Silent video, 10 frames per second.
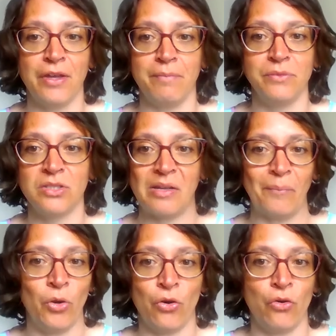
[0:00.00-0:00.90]
them
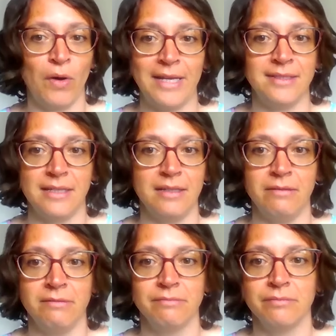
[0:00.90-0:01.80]
some
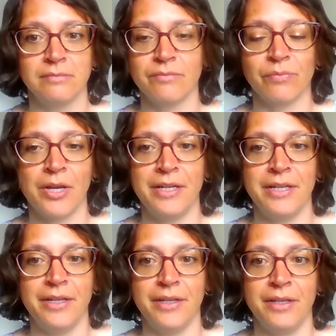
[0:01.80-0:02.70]
crazy
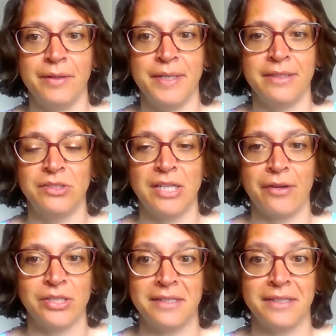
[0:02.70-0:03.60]

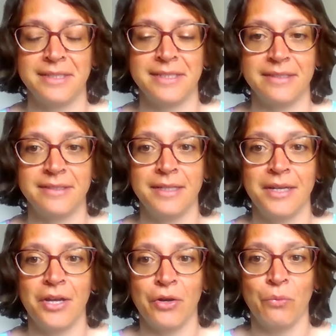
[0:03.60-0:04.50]
jail sentences,
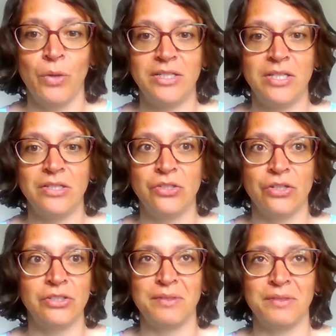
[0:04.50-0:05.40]
which is
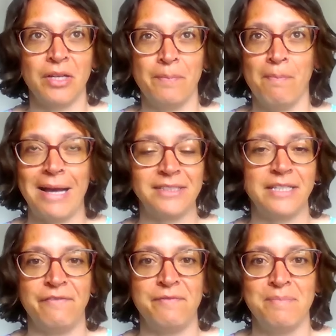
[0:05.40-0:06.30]
just a
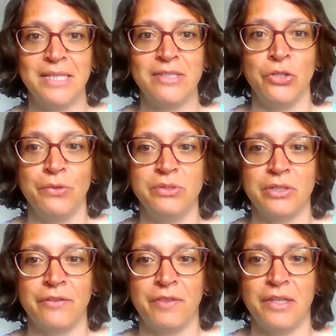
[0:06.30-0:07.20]
massive misuse
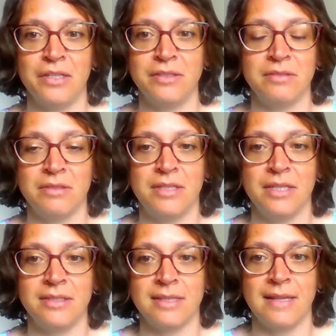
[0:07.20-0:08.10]
of this
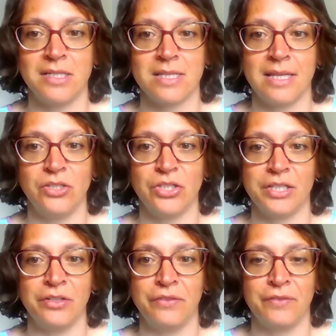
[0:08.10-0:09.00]

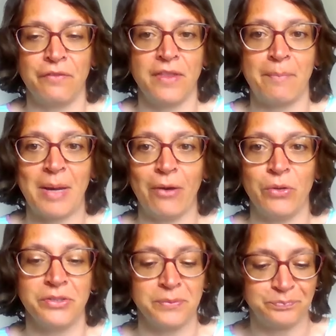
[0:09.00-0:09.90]
legislation of their
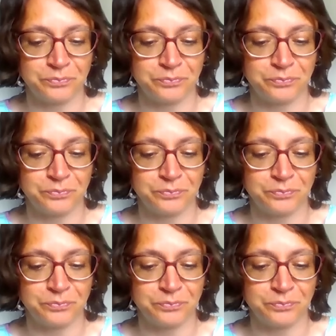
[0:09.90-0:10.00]
powers.